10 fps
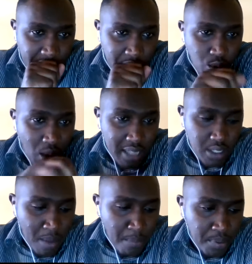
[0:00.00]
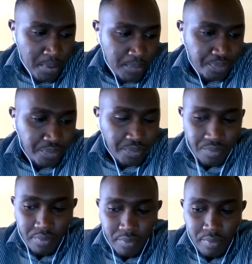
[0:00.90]
into a swamp,
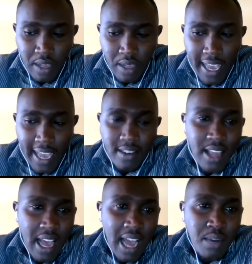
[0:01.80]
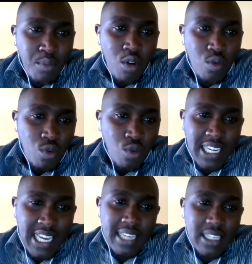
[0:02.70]
and the animal would
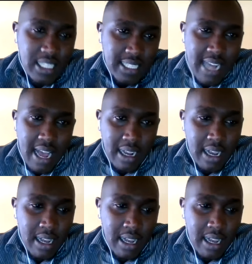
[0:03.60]
get stuck.